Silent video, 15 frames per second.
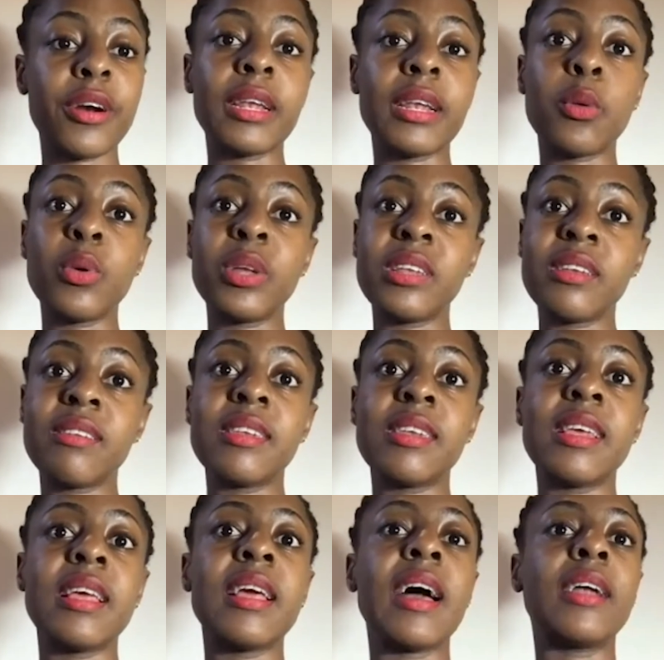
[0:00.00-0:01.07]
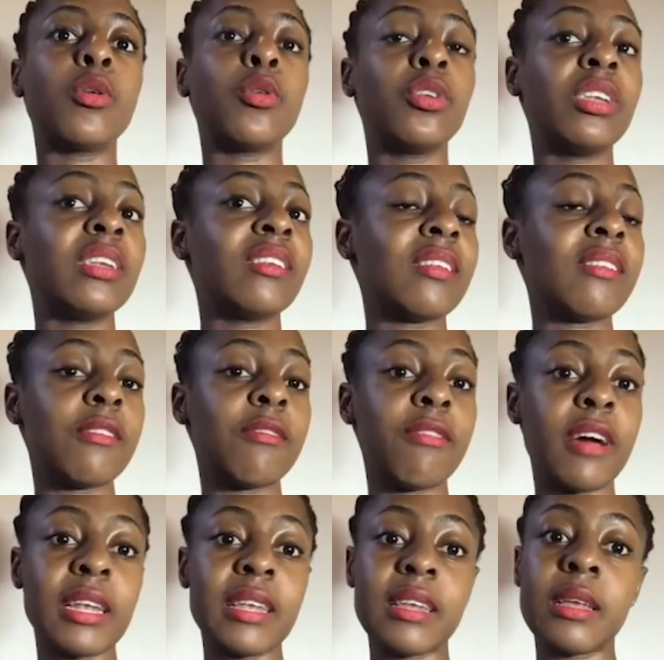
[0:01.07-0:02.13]
liquidity and contingency
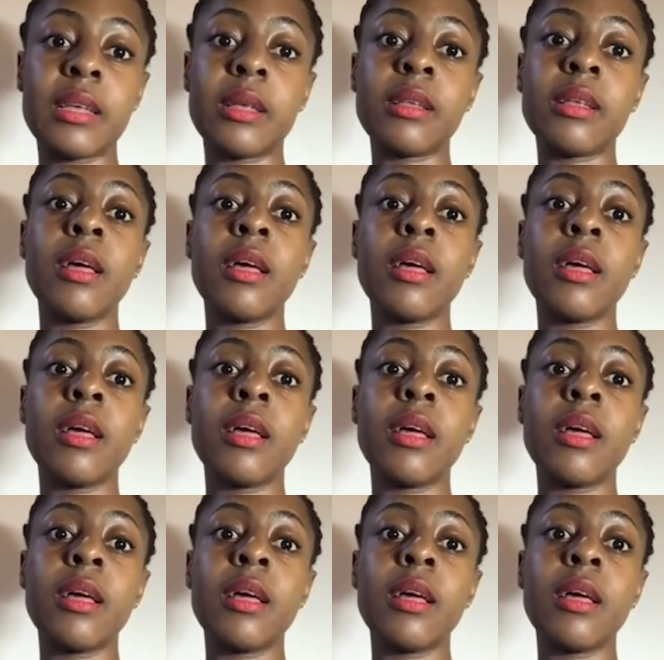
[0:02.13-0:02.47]
funding,